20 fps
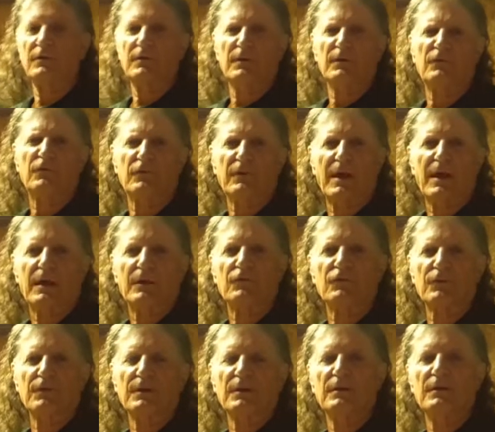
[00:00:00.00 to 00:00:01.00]
it's
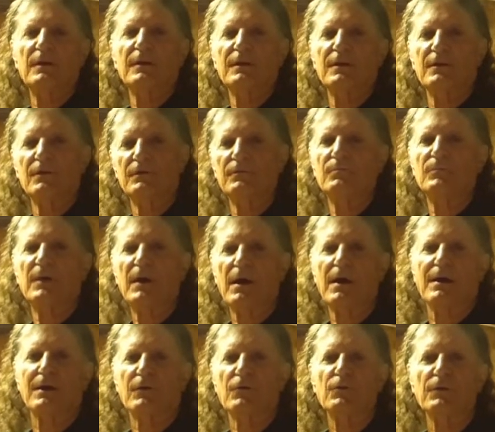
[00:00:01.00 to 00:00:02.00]
actually
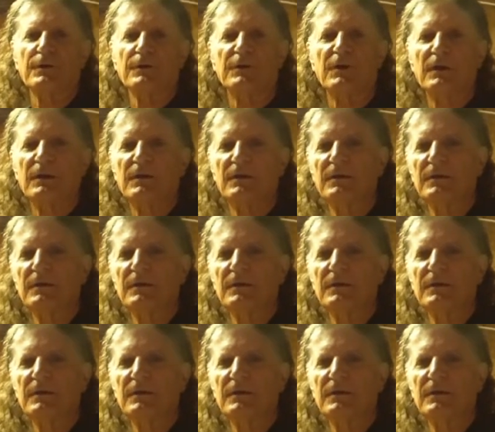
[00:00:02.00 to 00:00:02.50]
concrete.